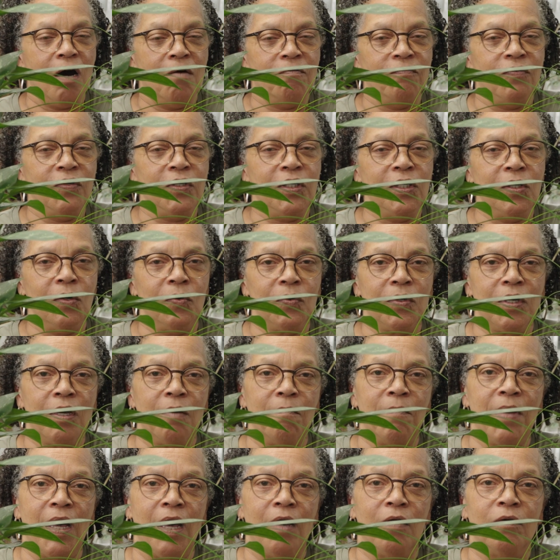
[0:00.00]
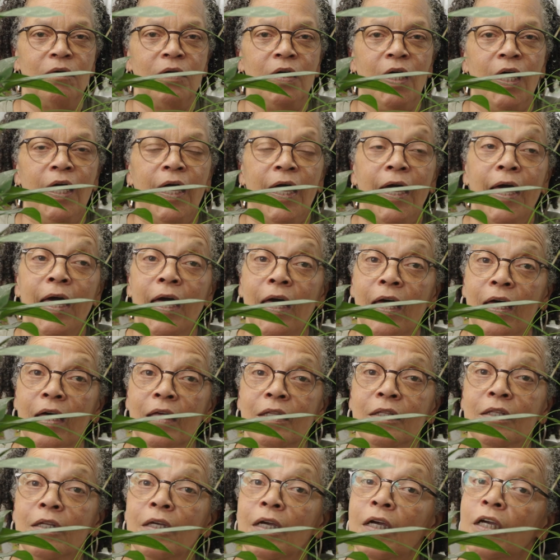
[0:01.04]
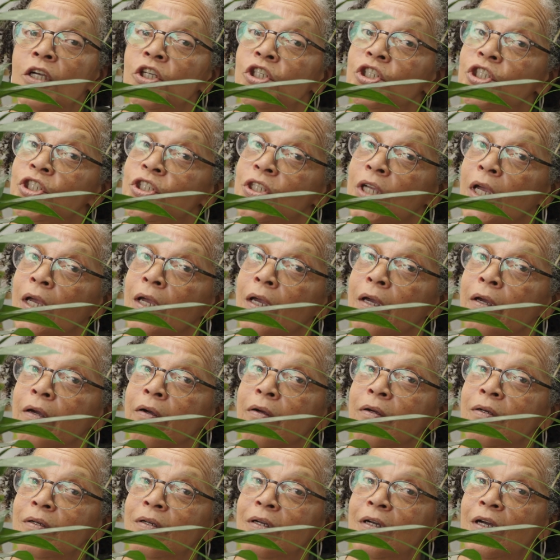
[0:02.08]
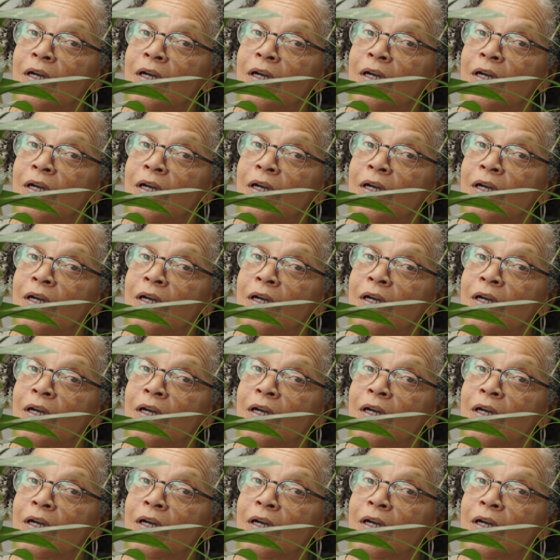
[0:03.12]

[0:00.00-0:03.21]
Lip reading: video come out, and share,